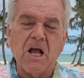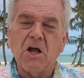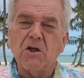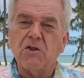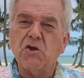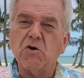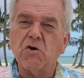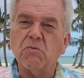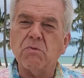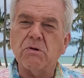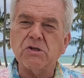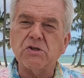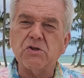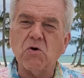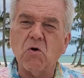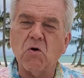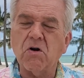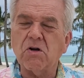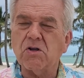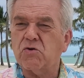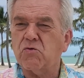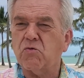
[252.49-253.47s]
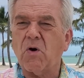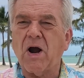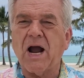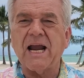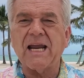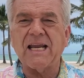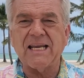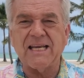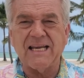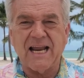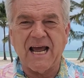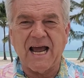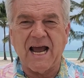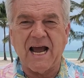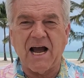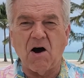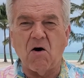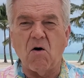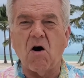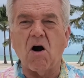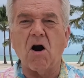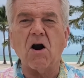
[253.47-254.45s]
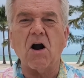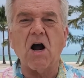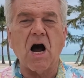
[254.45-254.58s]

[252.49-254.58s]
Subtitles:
The resorts right now are